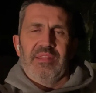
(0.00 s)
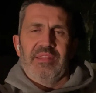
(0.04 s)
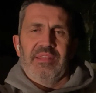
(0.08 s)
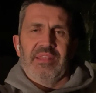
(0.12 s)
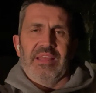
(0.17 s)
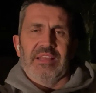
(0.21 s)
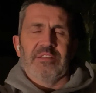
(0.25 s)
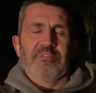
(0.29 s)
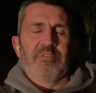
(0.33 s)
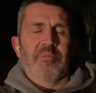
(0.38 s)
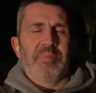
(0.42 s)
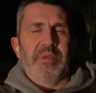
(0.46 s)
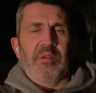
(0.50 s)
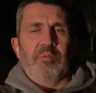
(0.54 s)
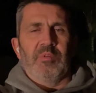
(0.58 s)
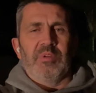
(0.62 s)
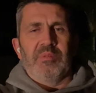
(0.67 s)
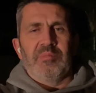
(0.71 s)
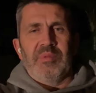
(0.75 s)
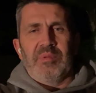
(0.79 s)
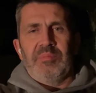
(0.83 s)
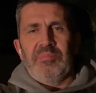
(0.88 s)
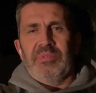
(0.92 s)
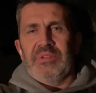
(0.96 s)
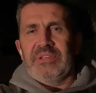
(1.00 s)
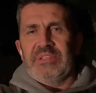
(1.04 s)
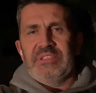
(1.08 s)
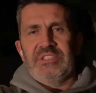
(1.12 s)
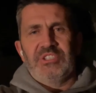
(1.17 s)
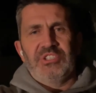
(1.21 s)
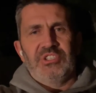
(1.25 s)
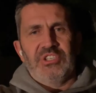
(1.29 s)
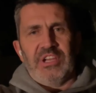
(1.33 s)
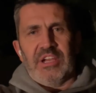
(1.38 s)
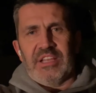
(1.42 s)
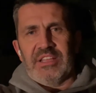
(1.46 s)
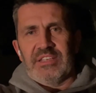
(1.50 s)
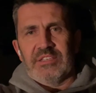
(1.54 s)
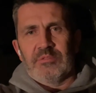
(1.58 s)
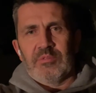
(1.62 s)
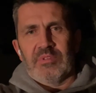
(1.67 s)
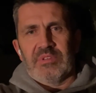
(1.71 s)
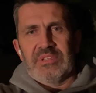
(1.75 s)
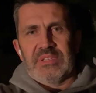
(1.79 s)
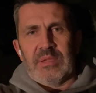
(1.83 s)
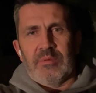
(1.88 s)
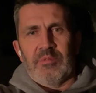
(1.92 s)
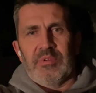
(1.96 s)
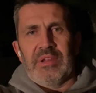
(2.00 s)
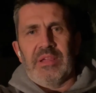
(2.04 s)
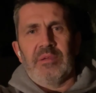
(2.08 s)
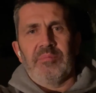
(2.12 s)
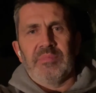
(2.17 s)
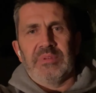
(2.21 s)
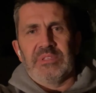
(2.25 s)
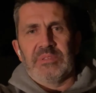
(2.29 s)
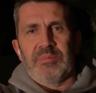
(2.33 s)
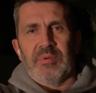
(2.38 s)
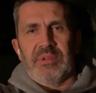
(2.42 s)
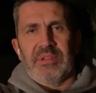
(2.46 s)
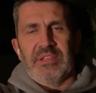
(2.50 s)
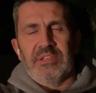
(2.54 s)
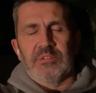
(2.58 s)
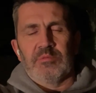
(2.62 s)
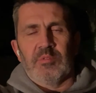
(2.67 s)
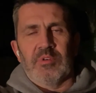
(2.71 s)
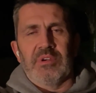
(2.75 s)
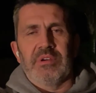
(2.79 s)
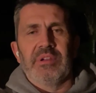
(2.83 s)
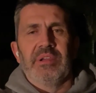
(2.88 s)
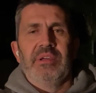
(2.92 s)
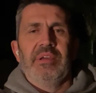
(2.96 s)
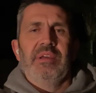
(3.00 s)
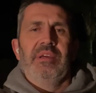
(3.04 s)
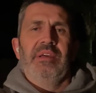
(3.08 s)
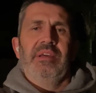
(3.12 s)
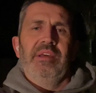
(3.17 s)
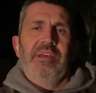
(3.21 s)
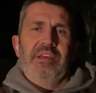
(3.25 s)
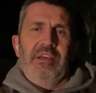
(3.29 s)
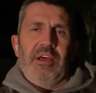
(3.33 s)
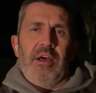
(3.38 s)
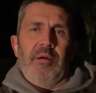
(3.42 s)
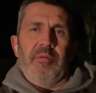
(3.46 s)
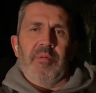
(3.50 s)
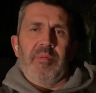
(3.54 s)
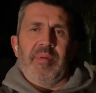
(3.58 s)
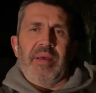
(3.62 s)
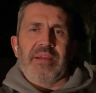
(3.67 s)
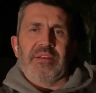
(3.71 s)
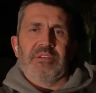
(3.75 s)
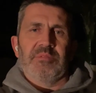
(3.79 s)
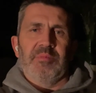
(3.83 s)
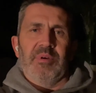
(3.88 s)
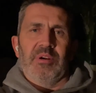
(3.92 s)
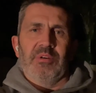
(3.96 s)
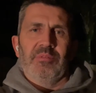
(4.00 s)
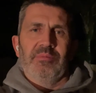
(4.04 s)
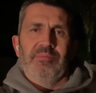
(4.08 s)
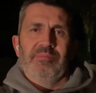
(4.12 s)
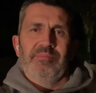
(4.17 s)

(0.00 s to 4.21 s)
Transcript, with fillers: Thanks for being with me. Please share this with someone. Help me spread this word. I'll be back tomorrow.